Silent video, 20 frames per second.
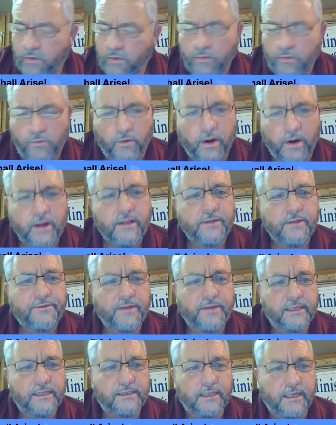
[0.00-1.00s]
one of the
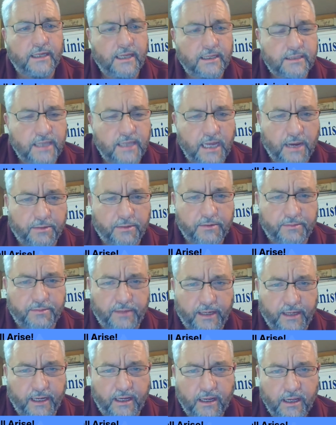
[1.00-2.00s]
things that has helped
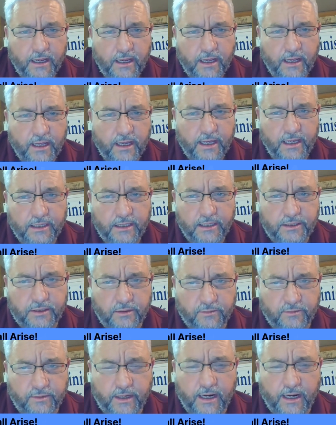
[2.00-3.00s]
me is
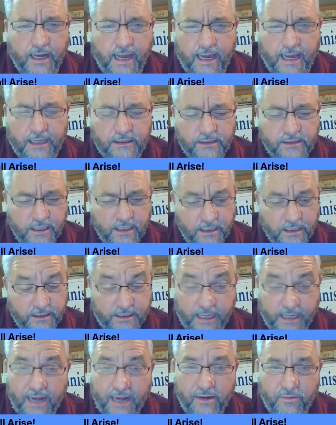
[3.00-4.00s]
to realize
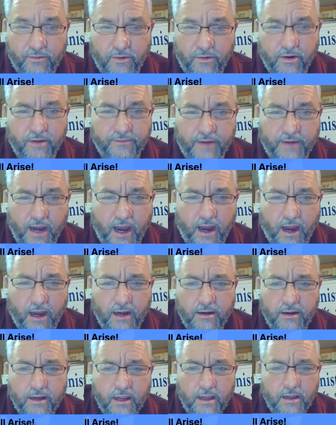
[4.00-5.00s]
Stay in the Word of
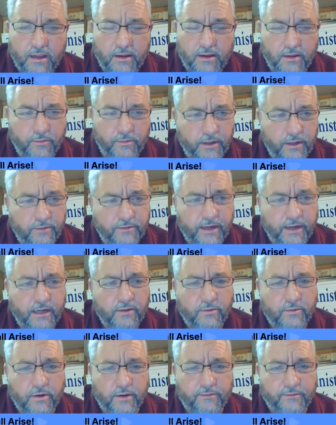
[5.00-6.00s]
God. And when you read
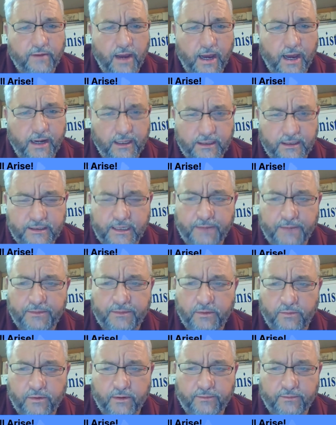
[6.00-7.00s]
the Word of God, accept the
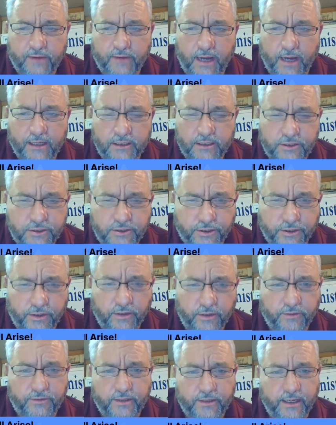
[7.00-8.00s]
Word of God as
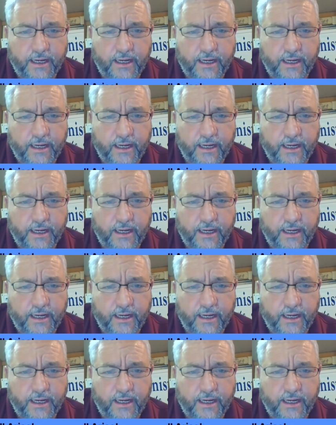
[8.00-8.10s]
truth, and